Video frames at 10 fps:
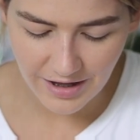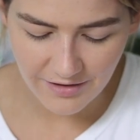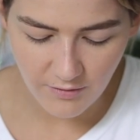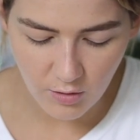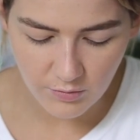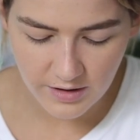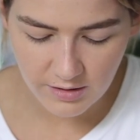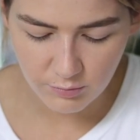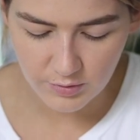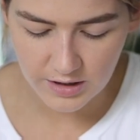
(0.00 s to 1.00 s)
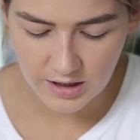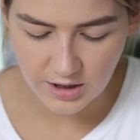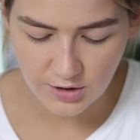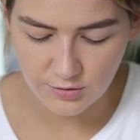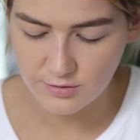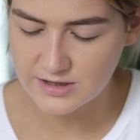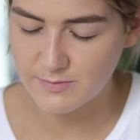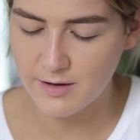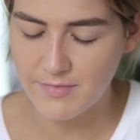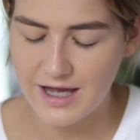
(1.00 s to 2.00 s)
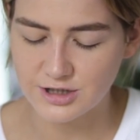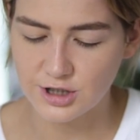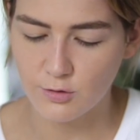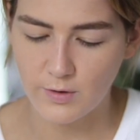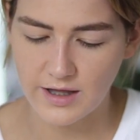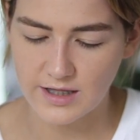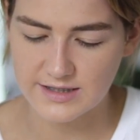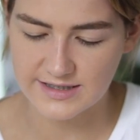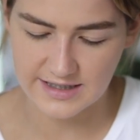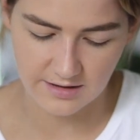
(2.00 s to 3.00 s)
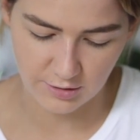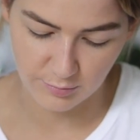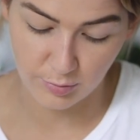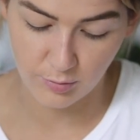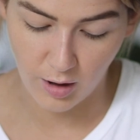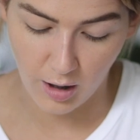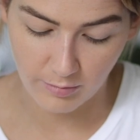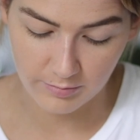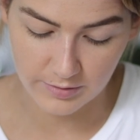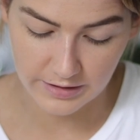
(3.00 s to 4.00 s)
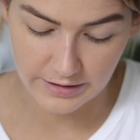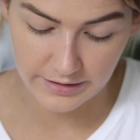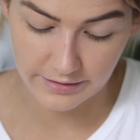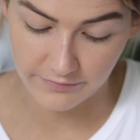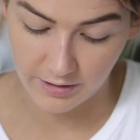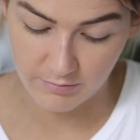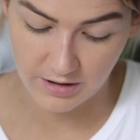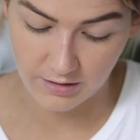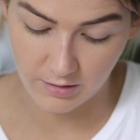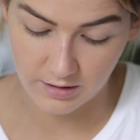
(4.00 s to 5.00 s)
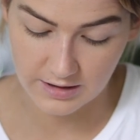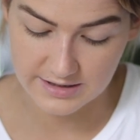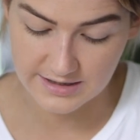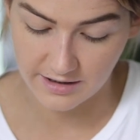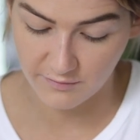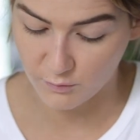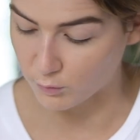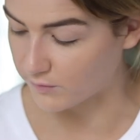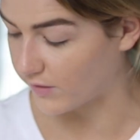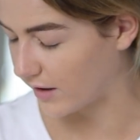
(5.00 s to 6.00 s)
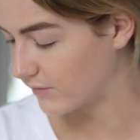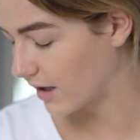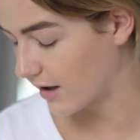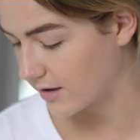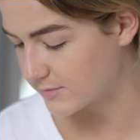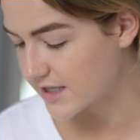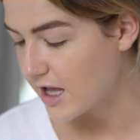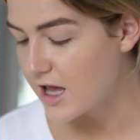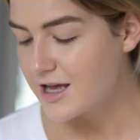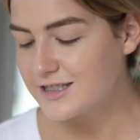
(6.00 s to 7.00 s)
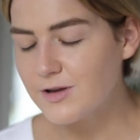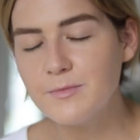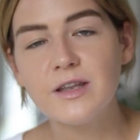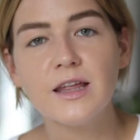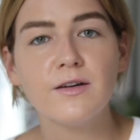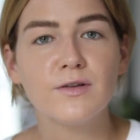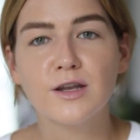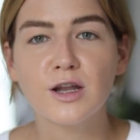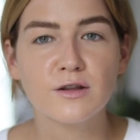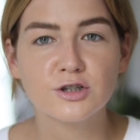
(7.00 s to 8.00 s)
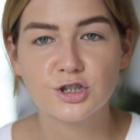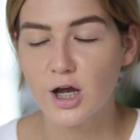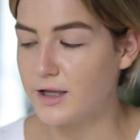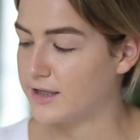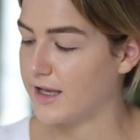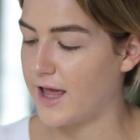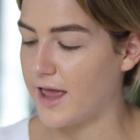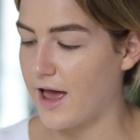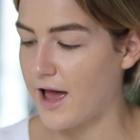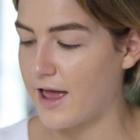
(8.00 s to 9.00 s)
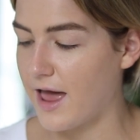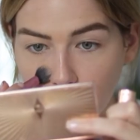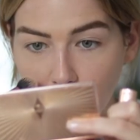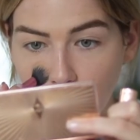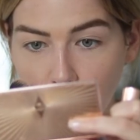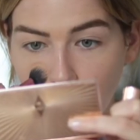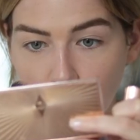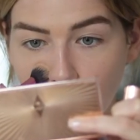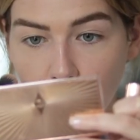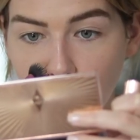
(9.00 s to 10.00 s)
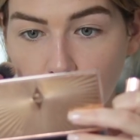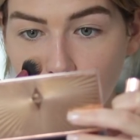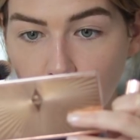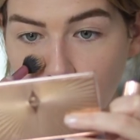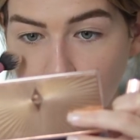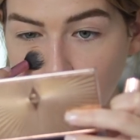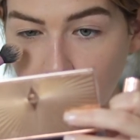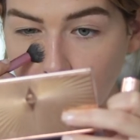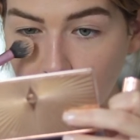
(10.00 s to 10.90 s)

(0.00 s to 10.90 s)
I've only really used my Magic Away concealer probably, if I'm being honest, like four or five times. So I'm going to give it another shot today. I have the shade, I think it's three.